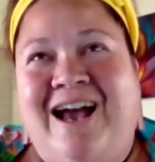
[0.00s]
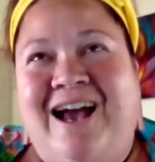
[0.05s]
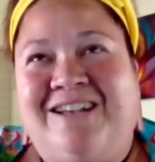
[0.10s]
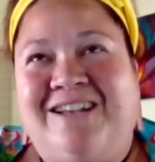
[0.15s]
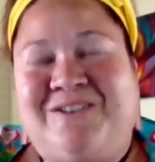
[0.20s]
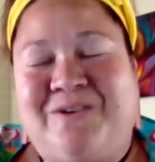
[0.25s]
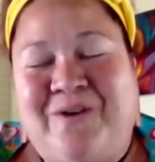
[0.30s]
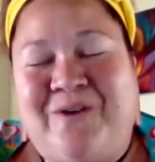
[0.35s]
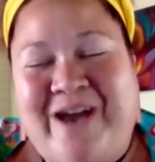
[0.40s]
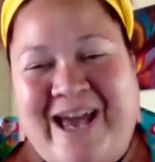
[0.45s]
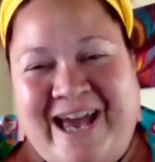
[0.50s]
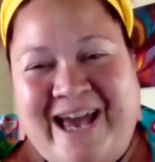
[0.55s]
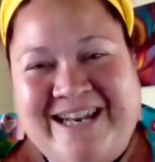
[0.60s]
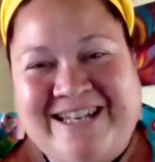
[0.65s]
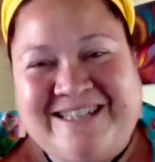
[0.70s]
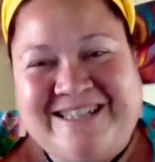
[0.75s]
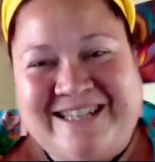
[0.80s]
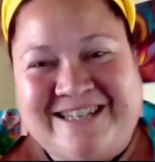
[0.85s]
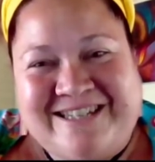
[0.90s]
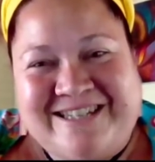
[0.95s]
So I had a
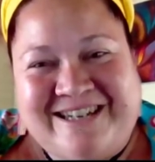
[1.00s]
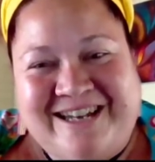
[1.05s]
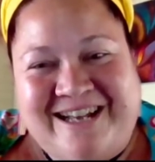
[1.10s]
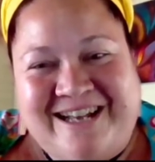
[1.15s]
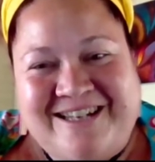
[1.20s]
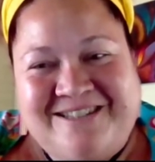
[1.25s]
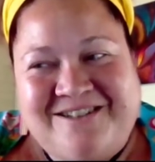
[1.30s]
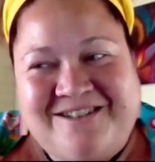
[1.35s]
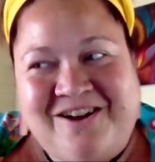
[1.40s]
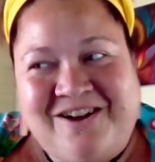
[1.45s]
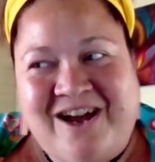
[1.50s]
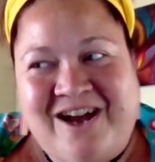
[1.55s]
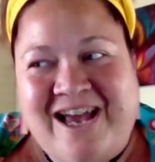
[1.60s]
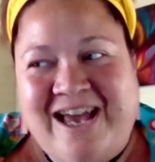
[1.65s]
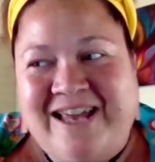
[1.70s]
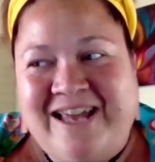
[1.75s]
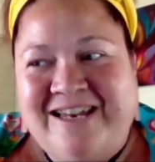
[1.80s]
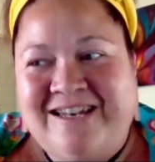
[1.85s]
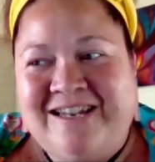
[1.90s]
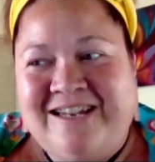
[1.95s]
session last night,
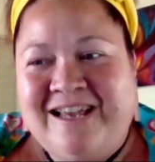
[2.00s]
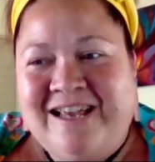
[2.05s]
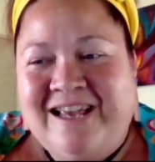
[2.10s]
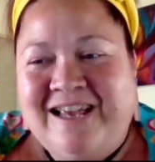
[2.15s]
and